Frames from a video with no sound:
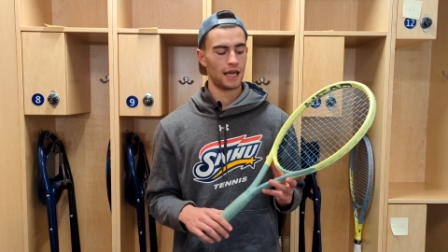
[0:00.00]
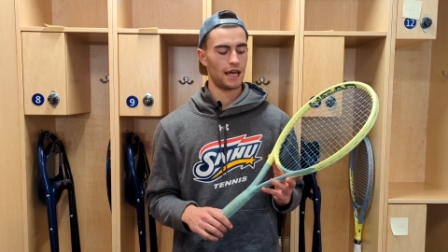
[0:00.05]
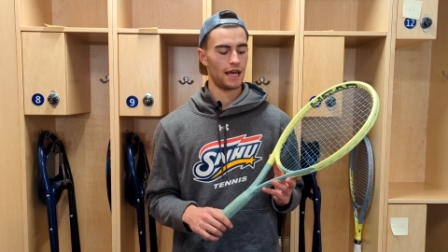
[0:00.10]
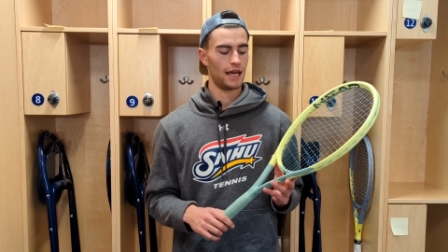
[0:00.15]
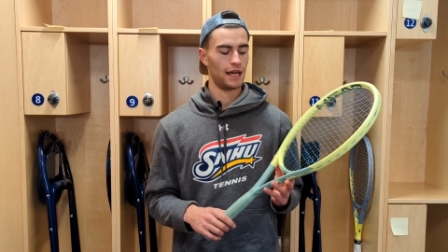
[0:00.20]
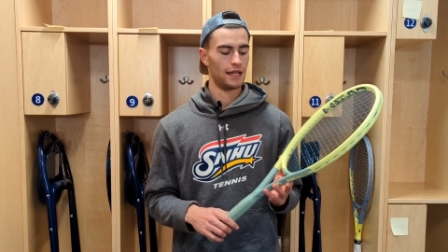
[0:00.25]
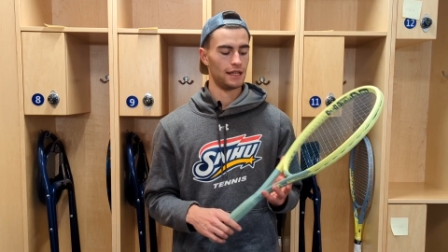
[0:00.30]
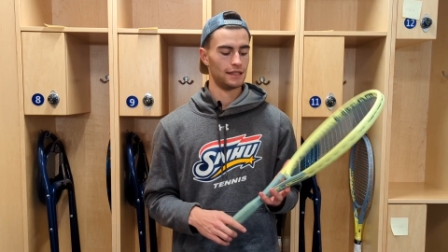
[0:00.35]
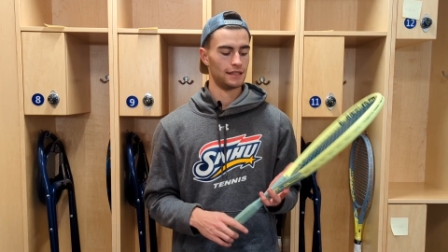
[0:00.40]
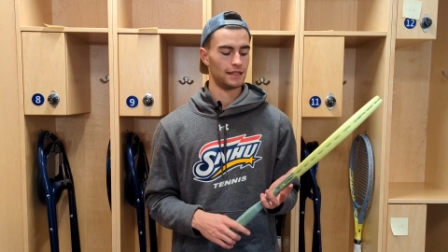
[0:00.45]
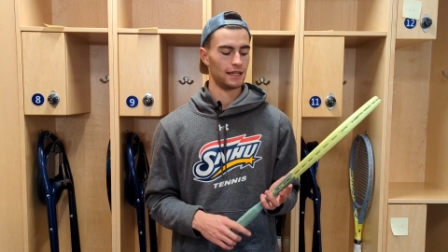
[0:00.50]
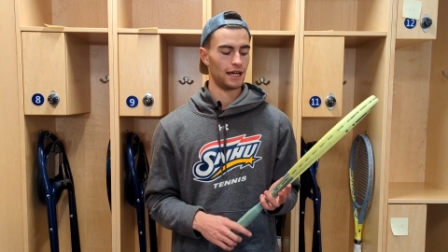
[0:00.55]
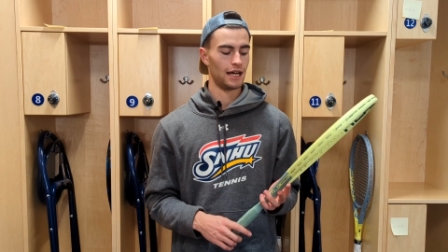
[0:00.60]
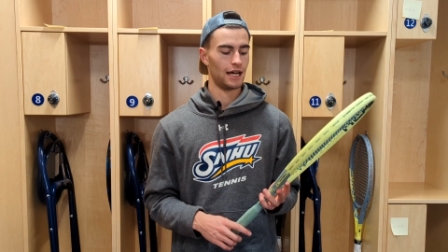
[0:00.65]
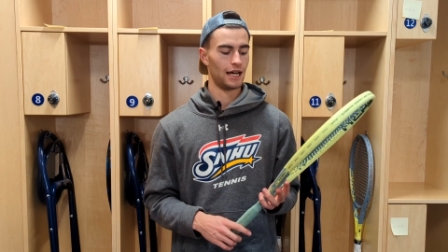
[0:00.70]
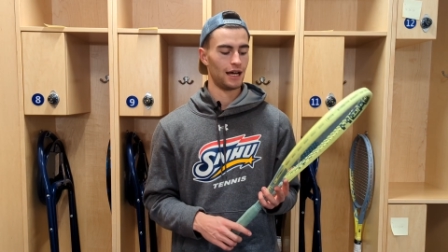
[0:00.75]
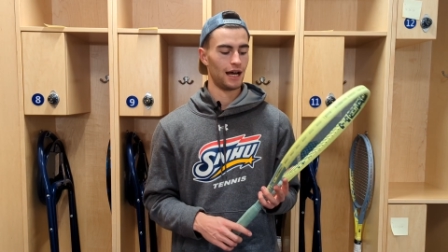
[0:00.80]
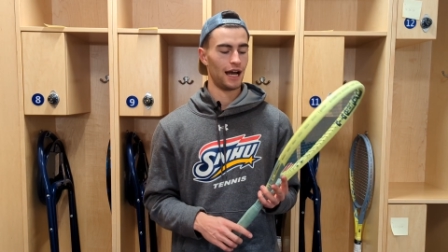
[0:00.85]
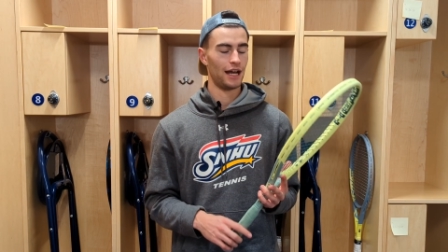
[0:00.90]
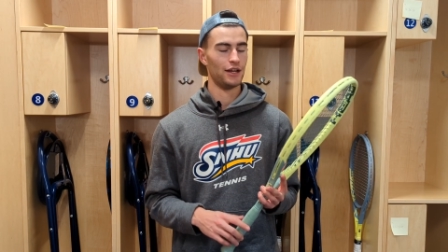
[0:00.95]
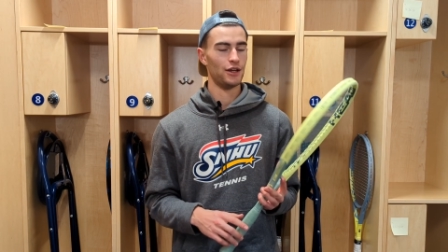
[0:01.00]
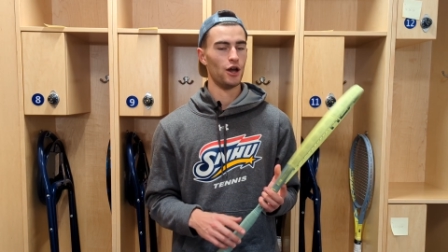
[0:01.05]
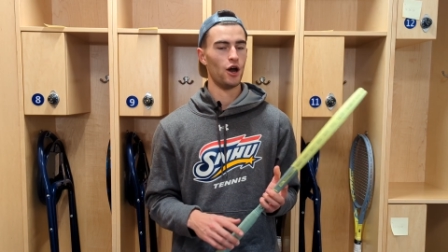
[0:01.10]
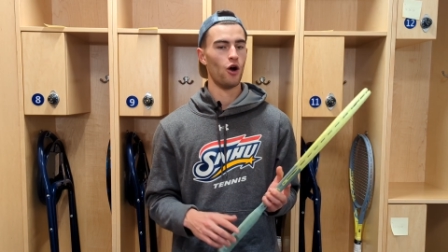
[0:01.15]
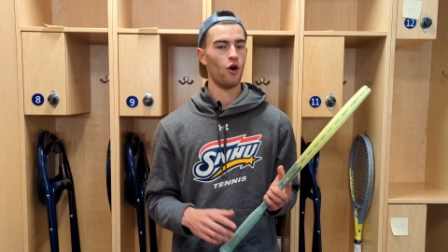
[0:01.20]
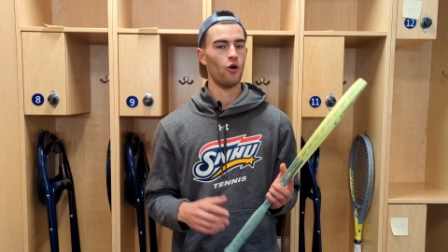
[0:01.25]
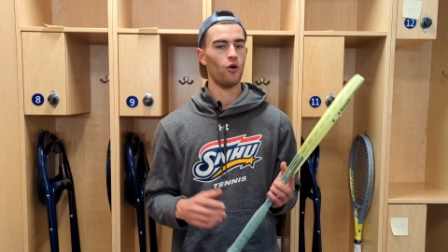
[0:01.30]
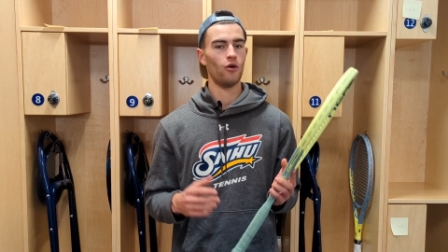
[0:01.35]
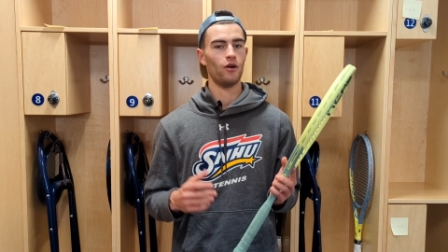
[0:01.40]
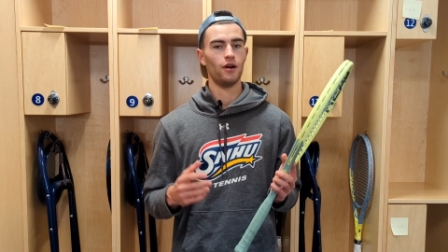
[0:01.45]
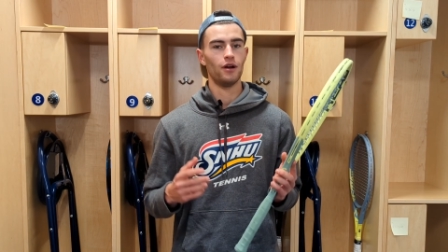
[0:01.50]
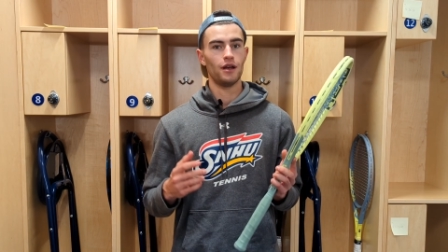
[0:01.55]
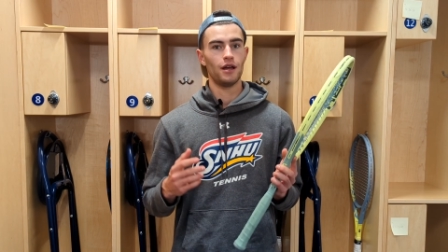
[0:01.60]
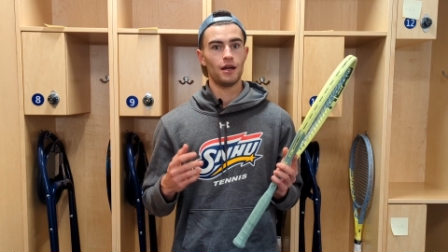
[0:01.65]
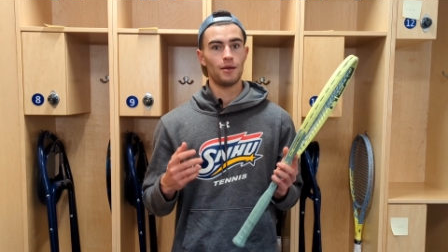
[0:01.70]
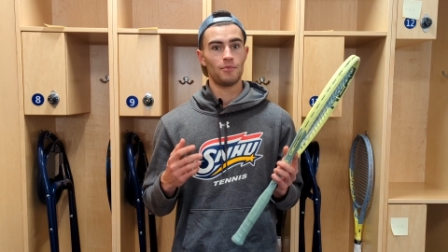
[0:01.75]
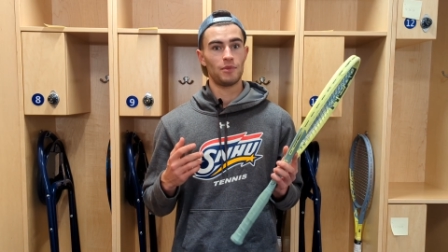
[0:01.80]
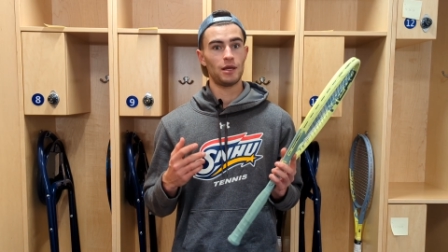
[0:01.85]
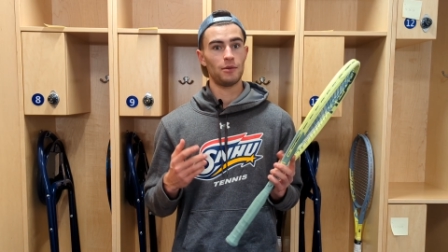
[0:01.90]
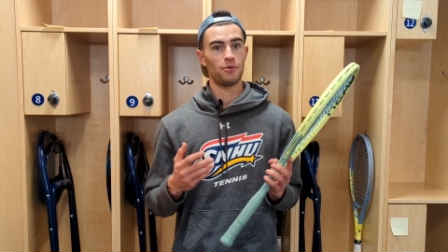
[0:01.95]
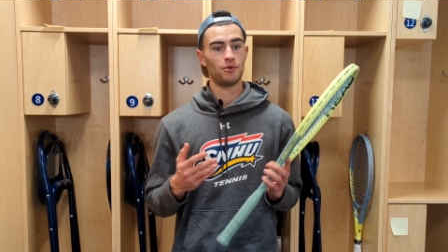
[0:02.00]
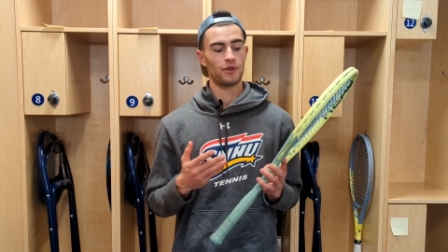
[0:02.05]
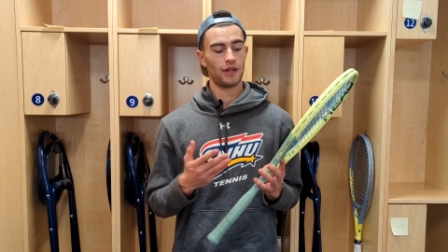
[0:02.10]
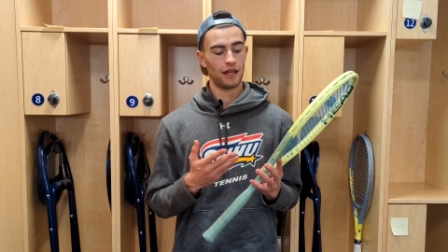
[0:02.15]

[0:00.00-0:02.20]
And I know people